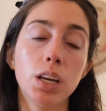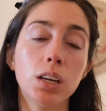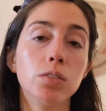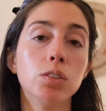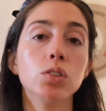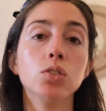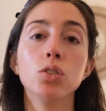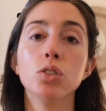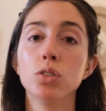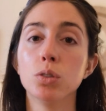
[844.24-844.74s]
if
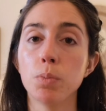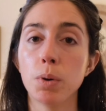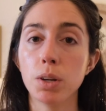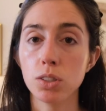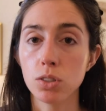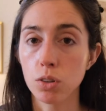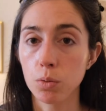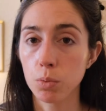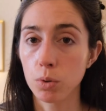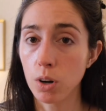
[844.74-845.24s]
you use
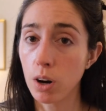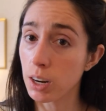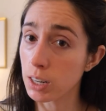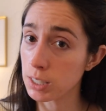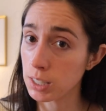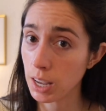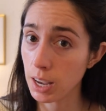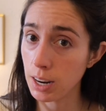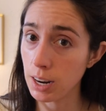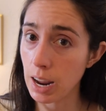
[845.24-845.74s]
benzoyl
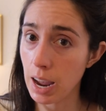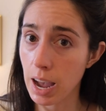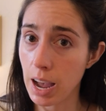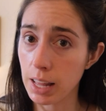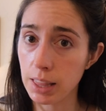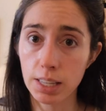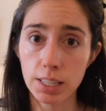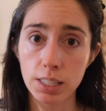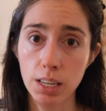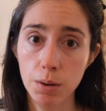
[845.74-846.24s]
peroxide
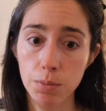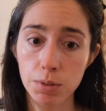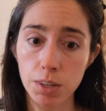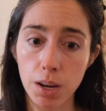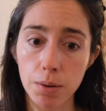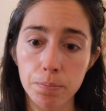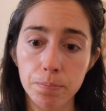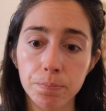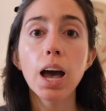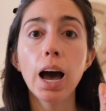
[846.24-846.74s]
at the same
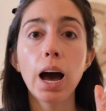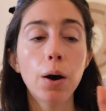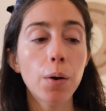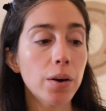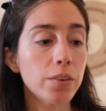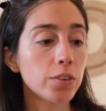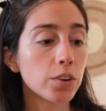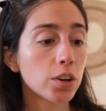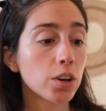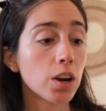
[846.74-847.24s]
time.
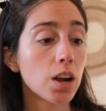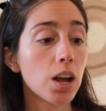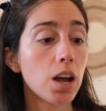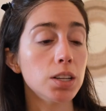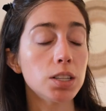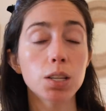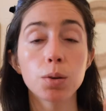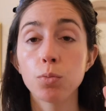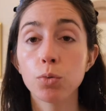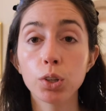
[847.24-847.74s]
However,
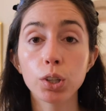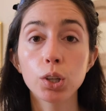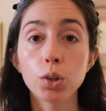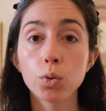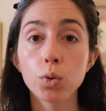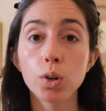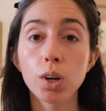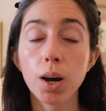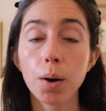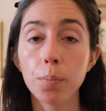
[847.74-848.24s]
some really
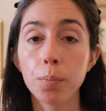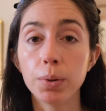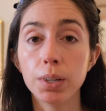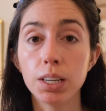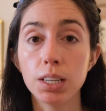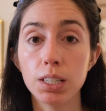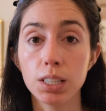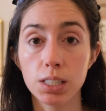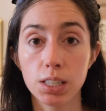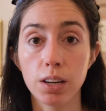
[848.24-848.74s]
cool
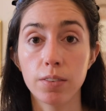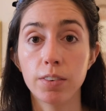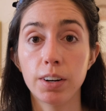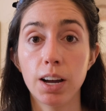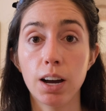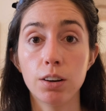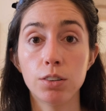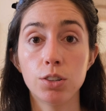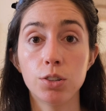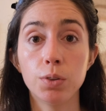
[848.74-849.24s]
company discovered
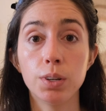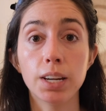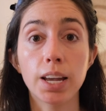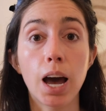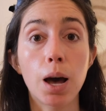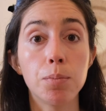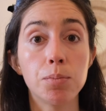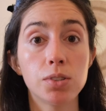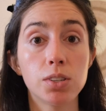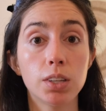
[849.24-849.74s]
how to
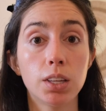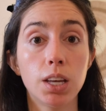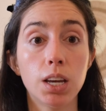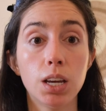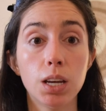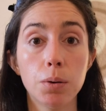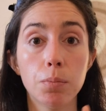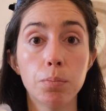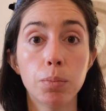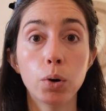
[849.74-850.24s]

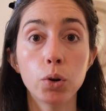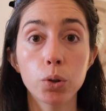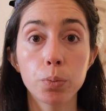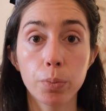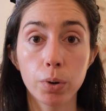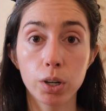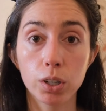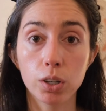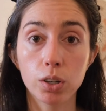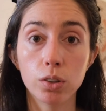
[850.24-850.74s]
encapsulate both
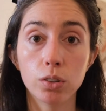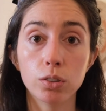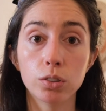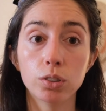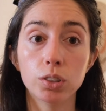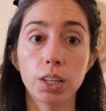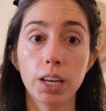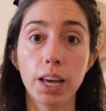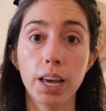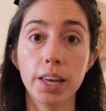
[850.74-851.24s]

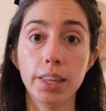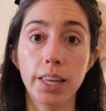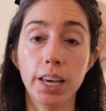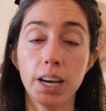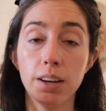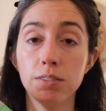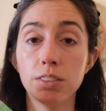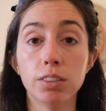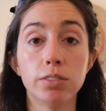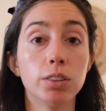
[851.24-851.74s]
particles, and they
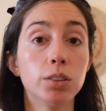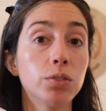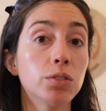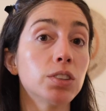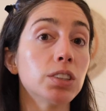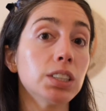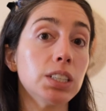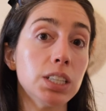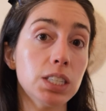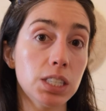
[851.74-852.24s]
have different
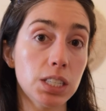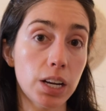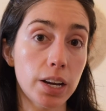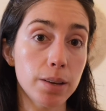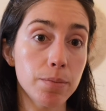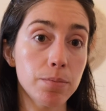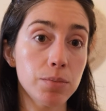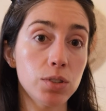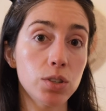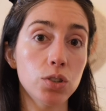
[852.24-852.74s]
release
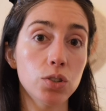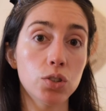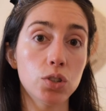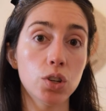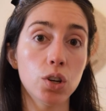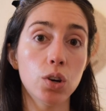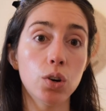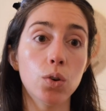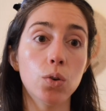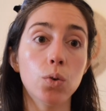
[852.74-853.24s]
times.
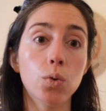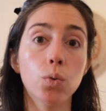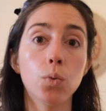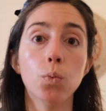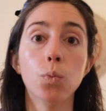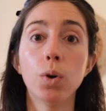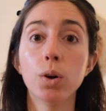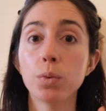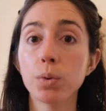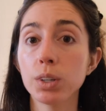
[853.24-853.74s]
So
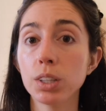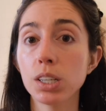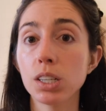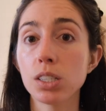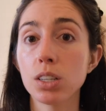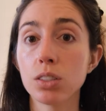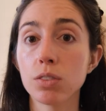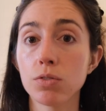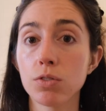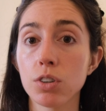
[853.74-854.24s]
one
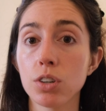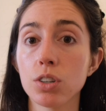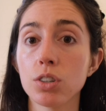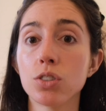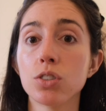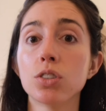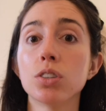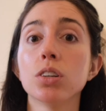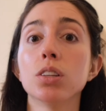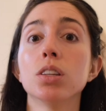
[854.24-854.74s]
releases
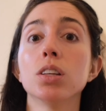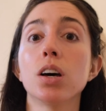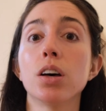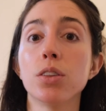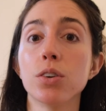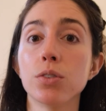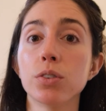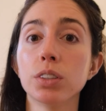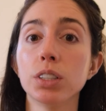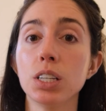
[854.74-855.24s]
first, the
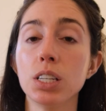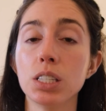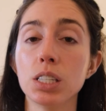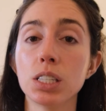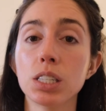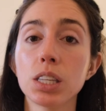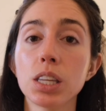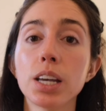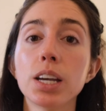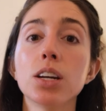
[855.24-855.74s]
other
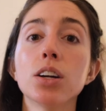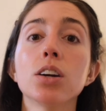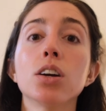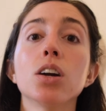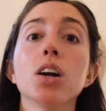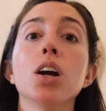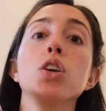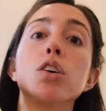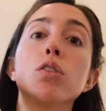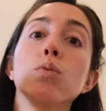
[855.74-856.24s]
releases
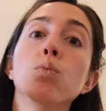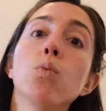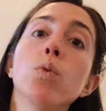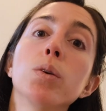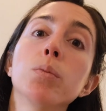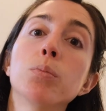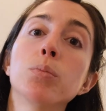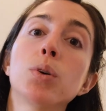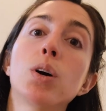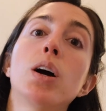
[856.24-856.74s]
later. You have
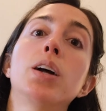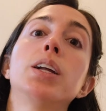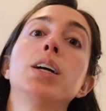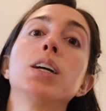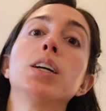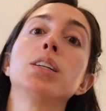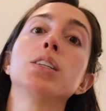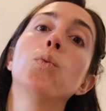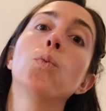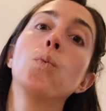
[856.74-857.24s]
one
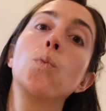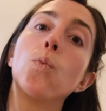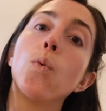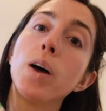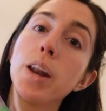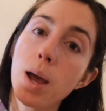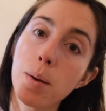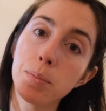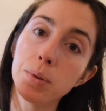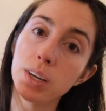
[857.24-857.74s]
product,
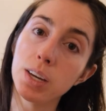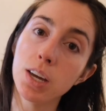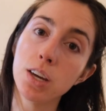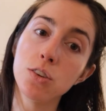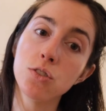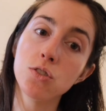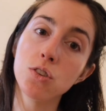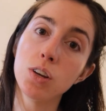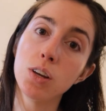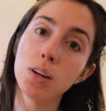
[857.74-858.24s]
one
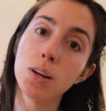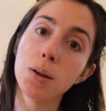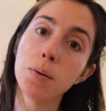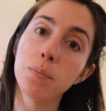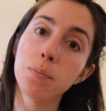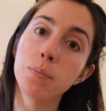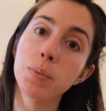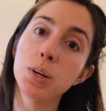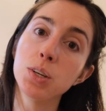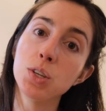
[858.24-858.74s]
application,
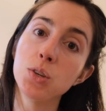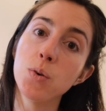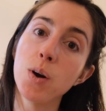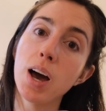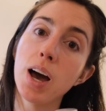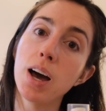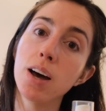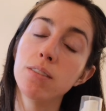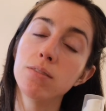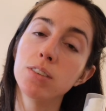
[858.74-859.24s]
but you
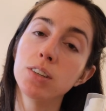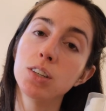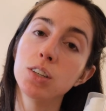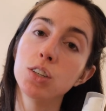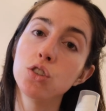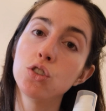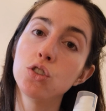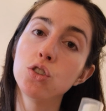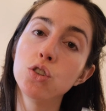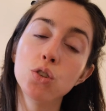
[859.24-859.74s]
have
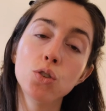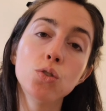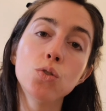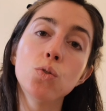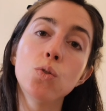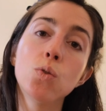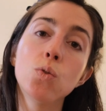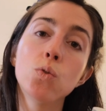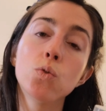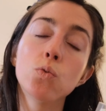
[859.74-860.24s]

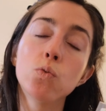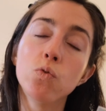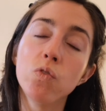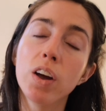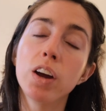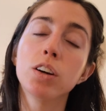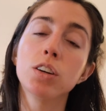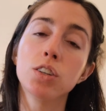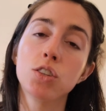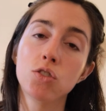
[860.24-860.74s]
2
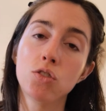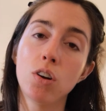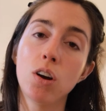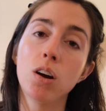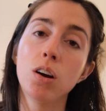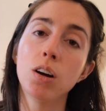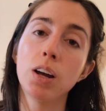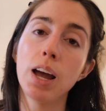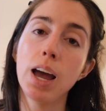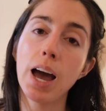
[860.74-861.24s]
very
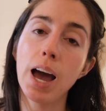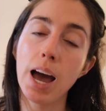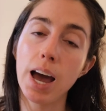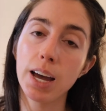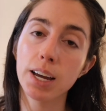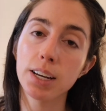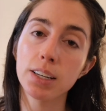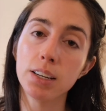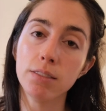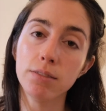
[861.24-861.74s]
strong
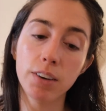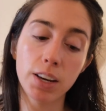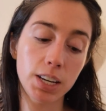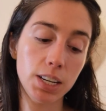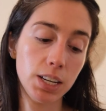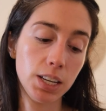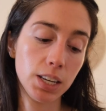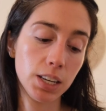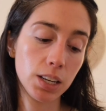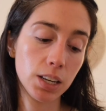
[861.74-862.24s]
acne
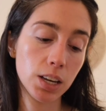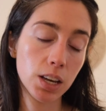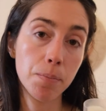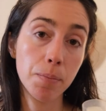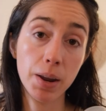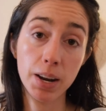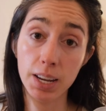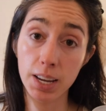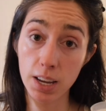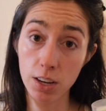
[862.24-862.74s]
fighting
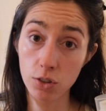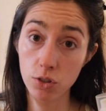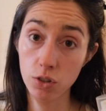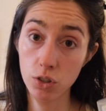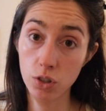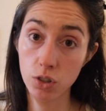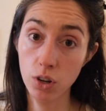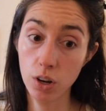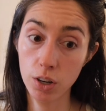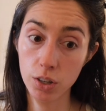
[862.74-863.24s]

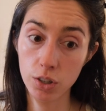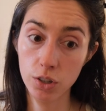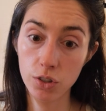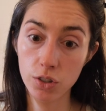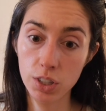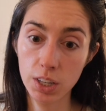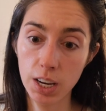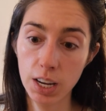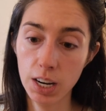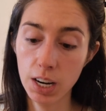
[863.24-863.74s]
medications on your
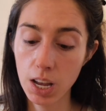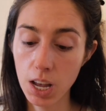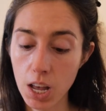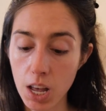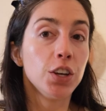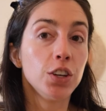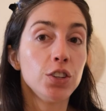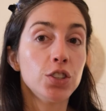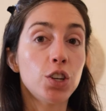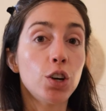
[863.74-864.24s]
skin.
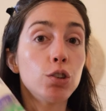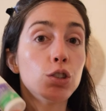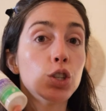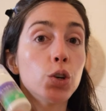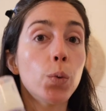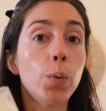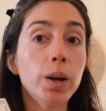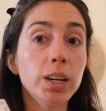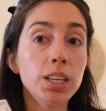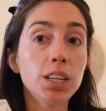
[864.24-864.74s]
So
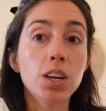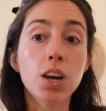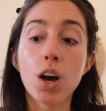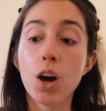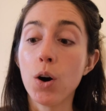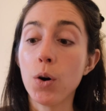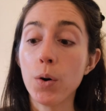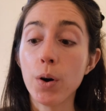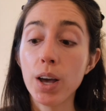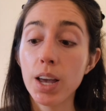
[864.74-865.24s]

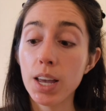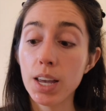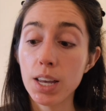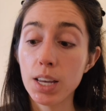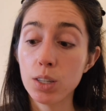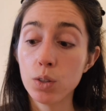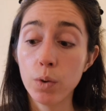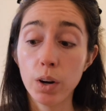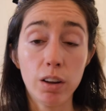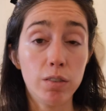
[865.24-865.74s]
Twyneo
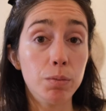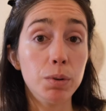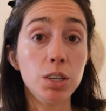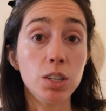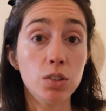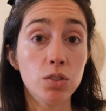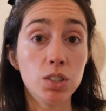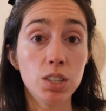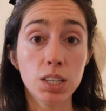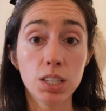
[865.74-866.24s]
is what I've been
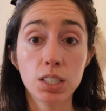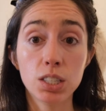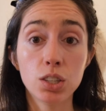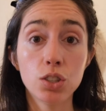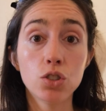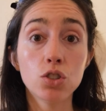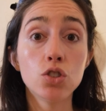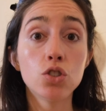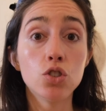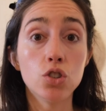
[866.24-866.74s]
using
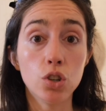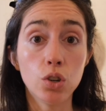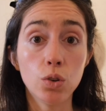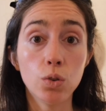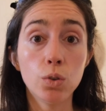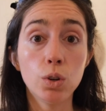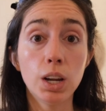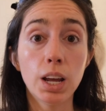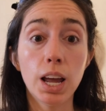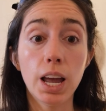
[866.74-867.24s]
since
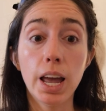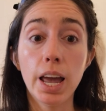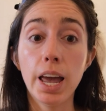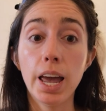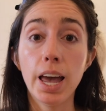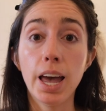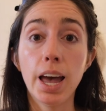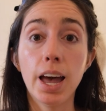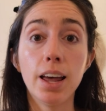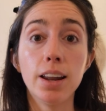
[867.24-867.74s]
June,
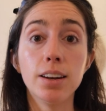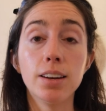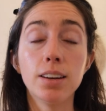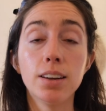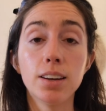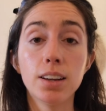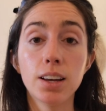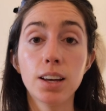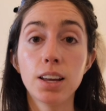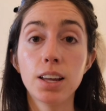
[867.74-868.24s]

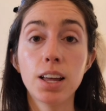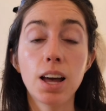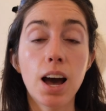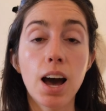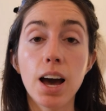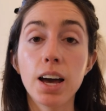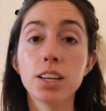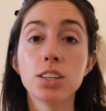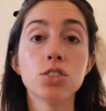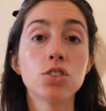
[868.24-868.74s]
and
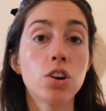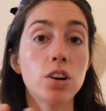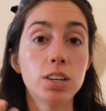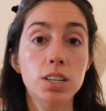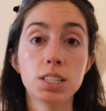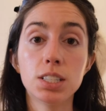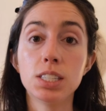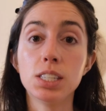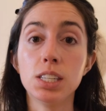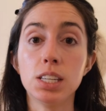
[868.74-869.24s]
I
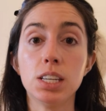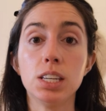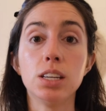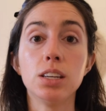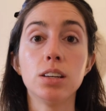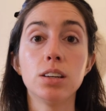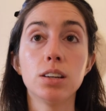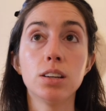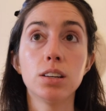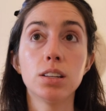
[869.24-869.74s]
started
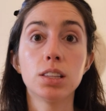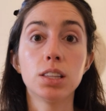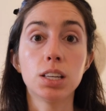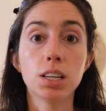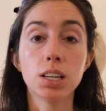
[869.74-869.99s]
seeing the